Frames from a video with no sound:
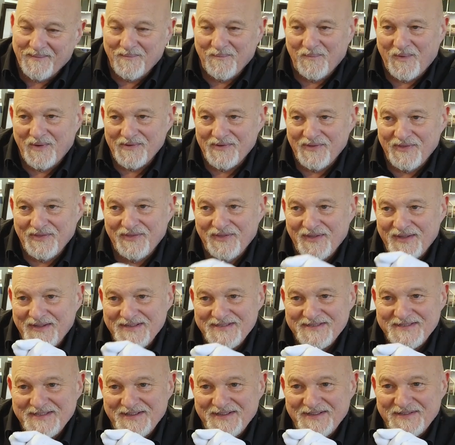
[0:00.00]
one of the
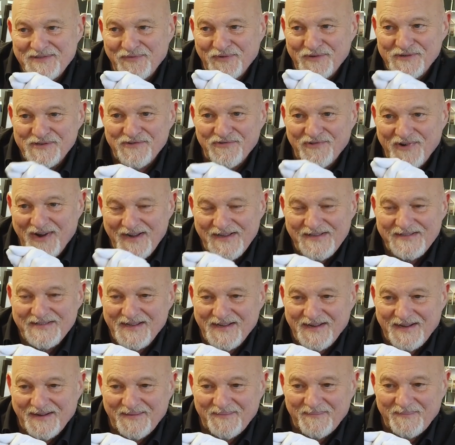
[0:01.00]
things that's
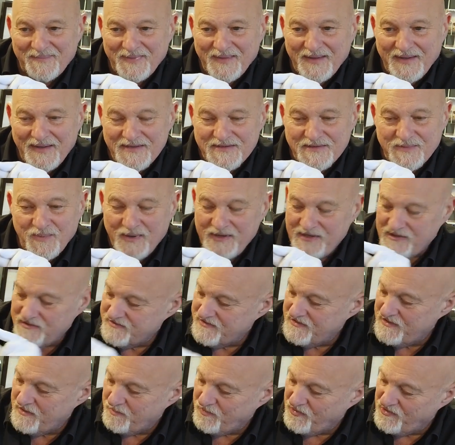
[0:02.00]
frustrating is when you
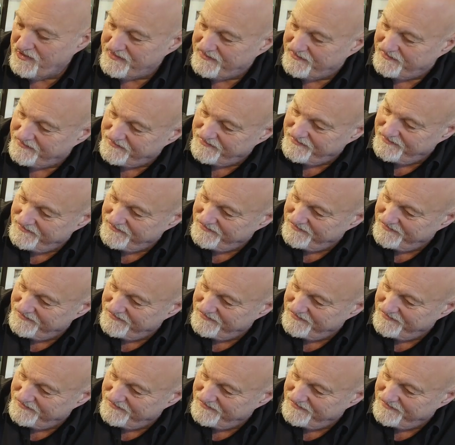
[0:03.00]
see a print,